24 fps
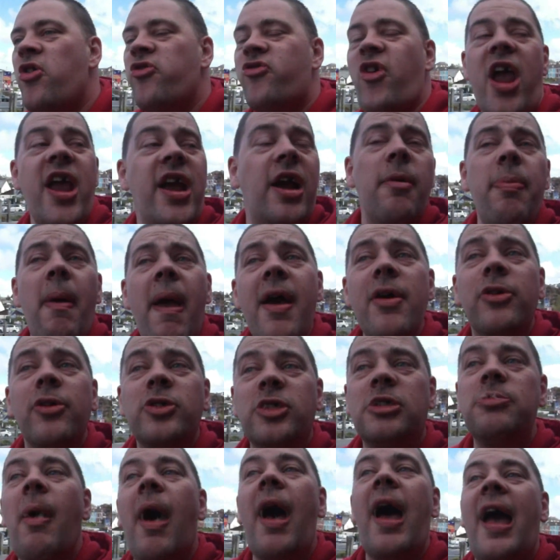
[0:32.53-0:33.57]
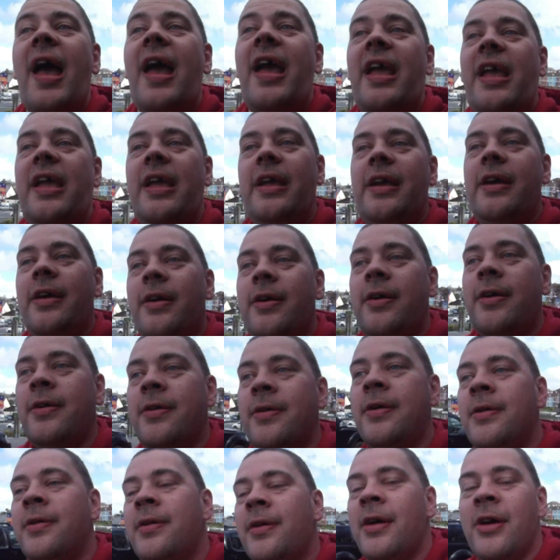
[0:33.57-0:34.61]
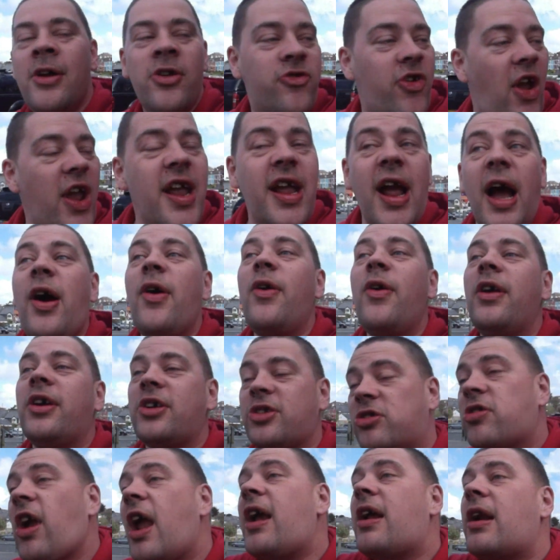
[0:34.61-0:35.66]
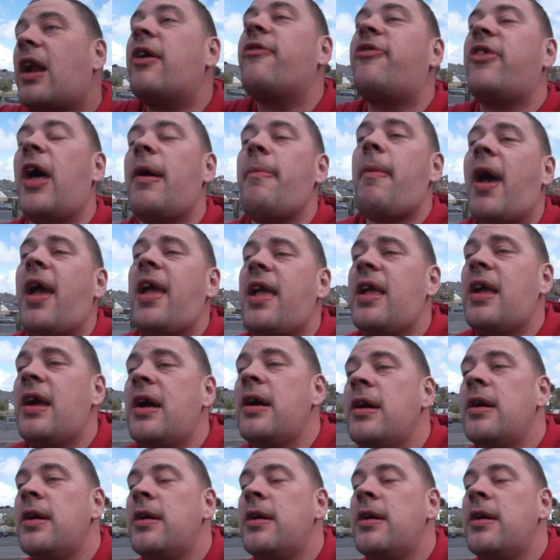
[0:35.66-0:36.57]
Trago Mills, mate! Trago, look, there's Trago over there, mate.